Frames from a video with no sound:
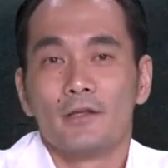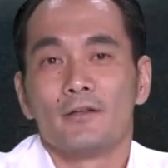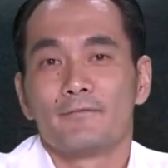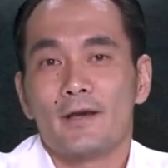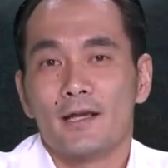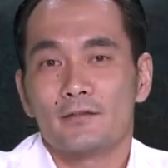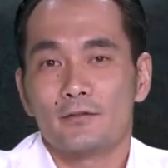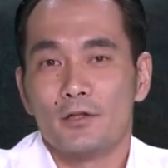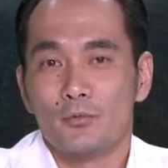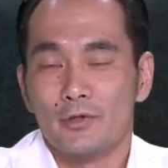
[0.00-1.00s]
the
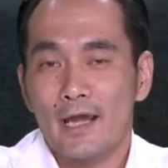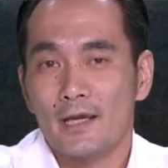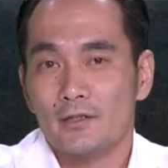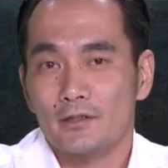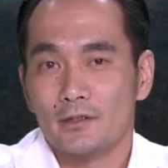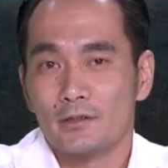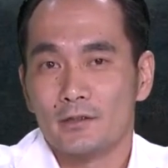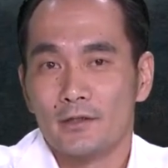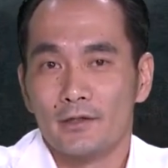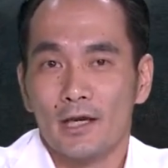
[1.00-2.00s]
faster the reaction
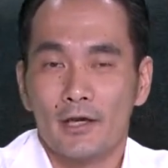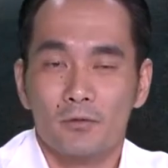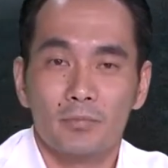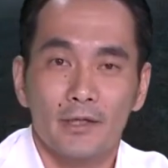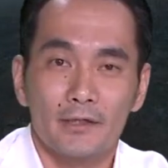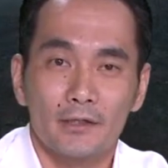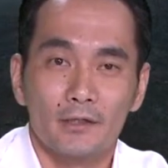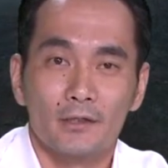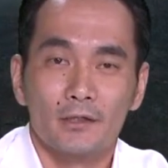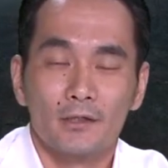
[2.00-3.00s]
the iron plating